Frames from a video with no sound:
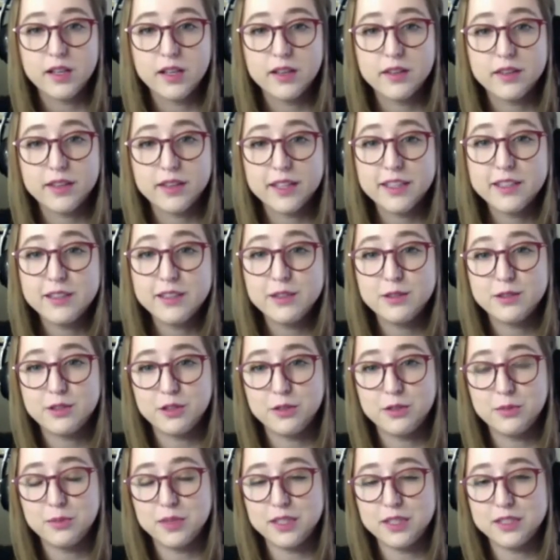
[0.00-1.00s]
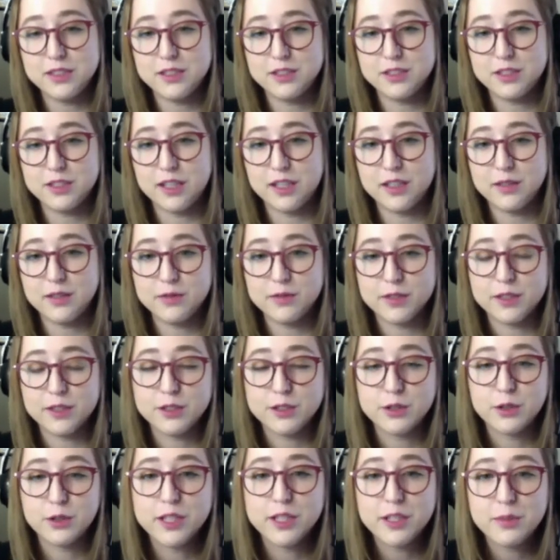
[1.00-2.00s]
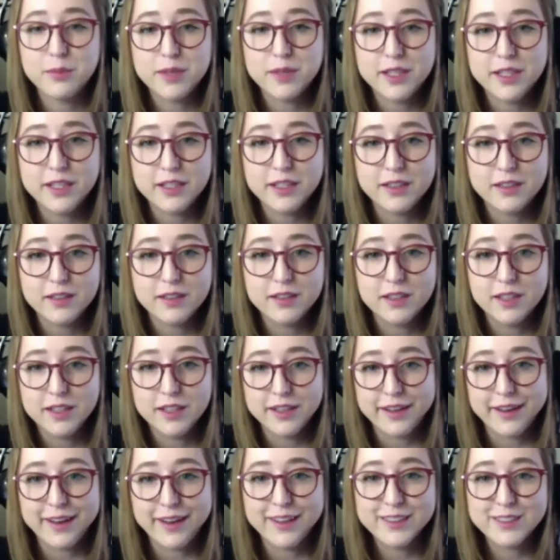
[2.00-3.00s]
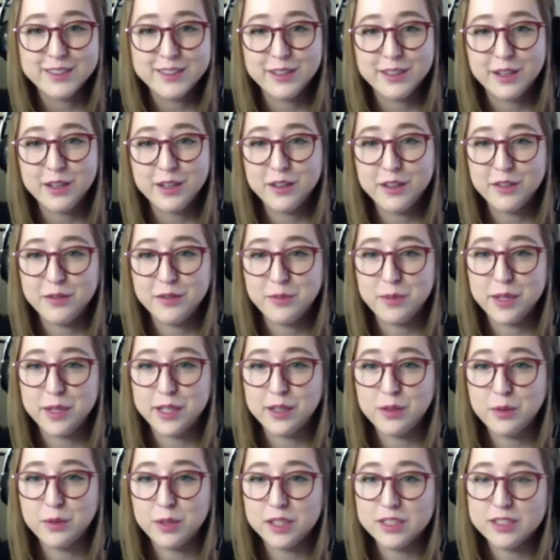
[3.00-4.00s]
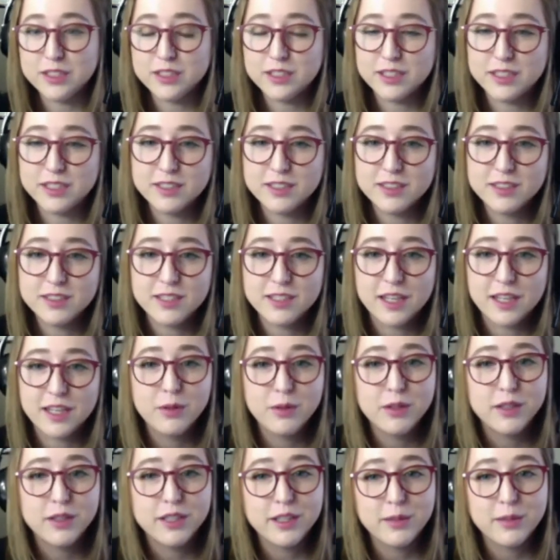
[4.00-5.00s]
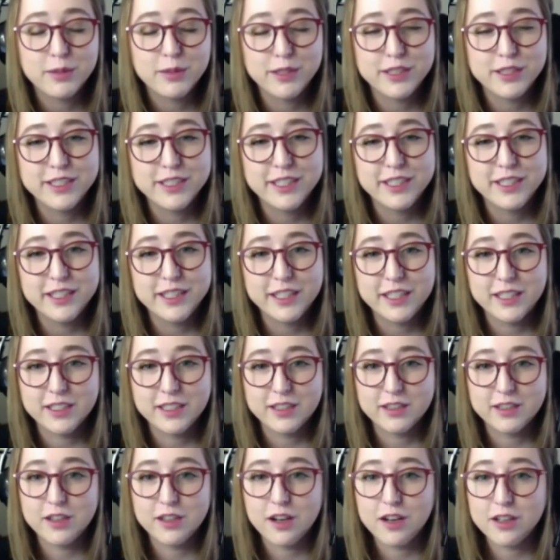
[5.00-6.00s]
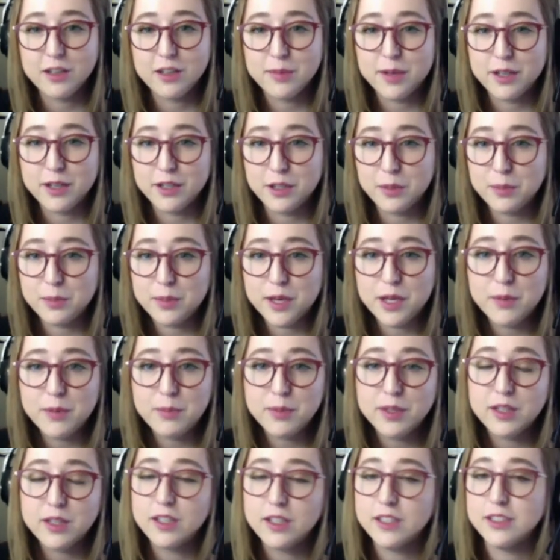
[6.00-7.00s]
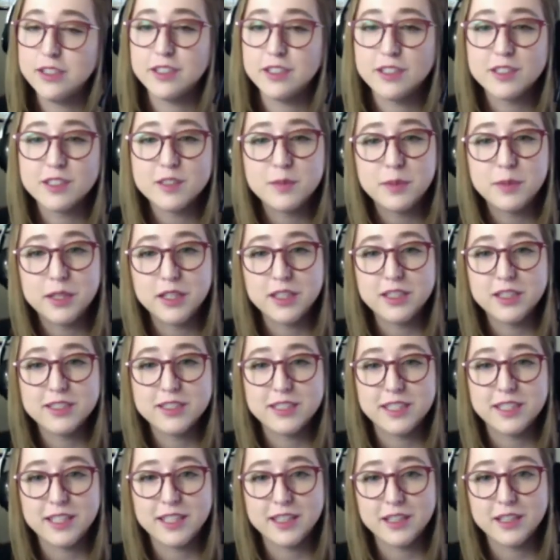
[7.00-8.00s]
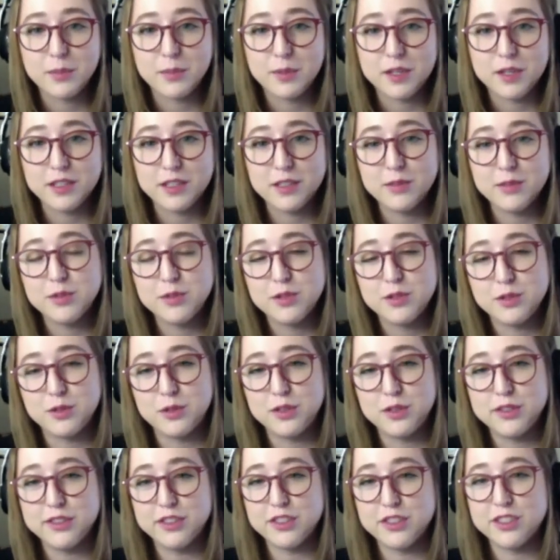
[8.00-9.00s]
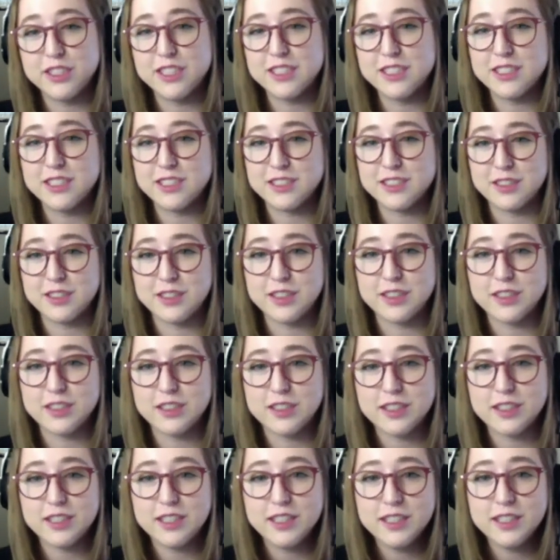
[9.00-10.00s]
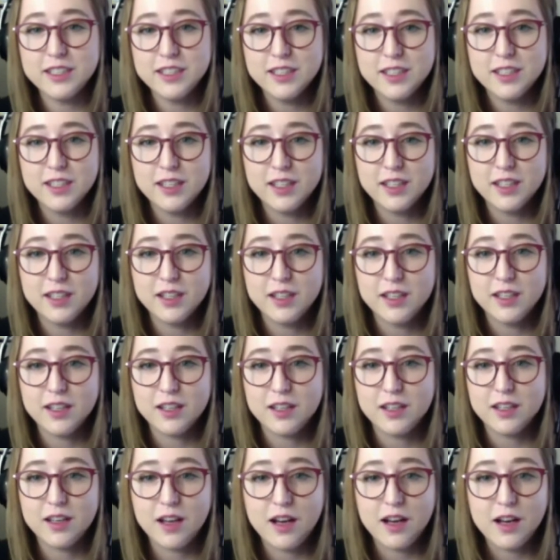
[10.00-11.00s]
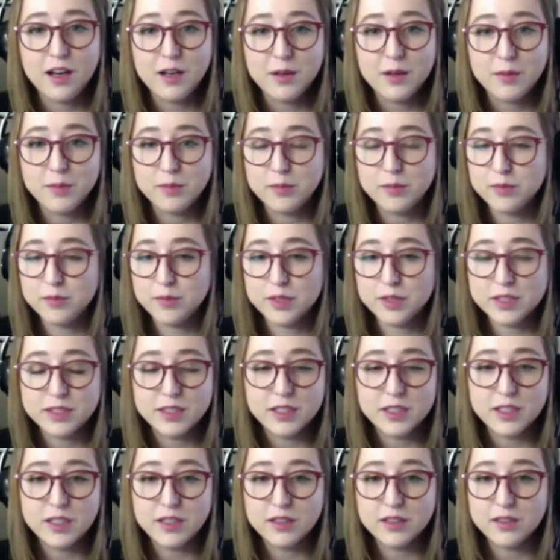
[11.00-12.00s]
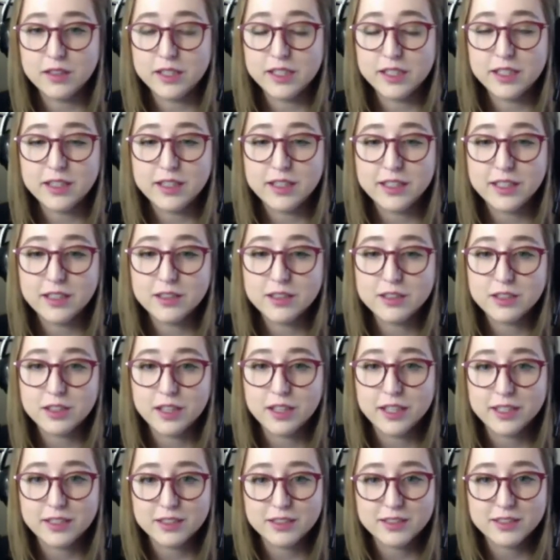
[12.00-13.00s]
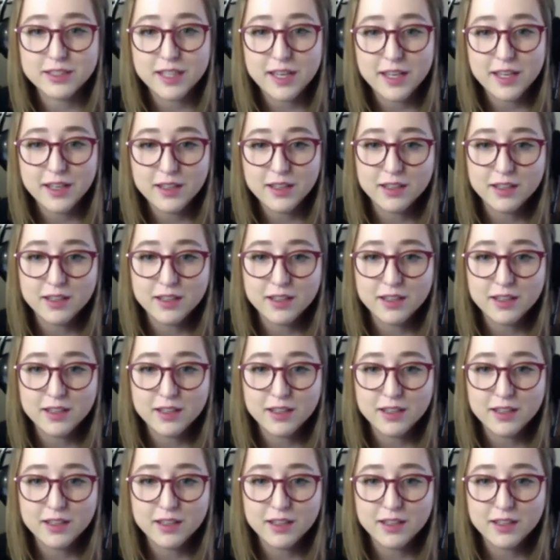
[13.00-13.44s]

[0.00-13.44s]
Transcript: thank you so much, John, for joining me and answering all of my questions. I really appreciated getting to talk about your paper and your experience at Henley-Putnam School of Strategic Security. Um, is there anything else you'd like to say?